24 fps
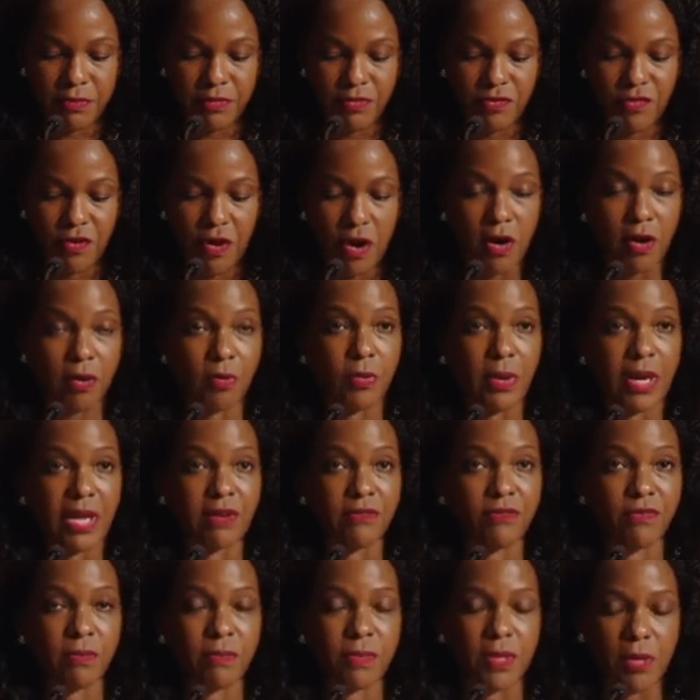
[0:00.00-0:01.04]
far away
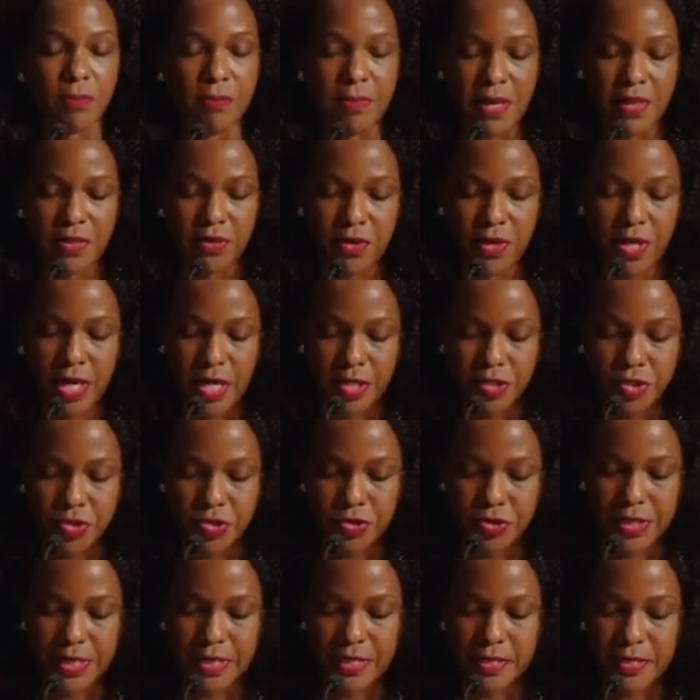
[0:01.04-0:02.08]
from their mother
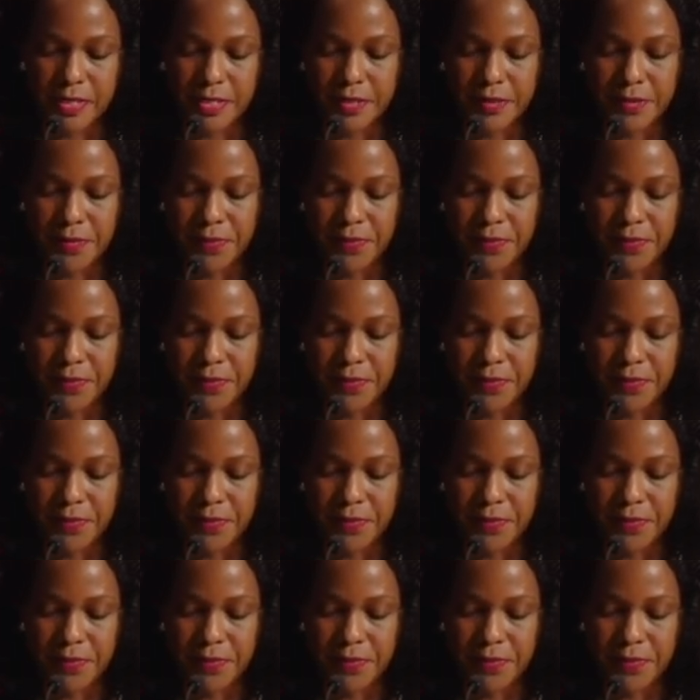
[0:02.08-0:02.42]
countries.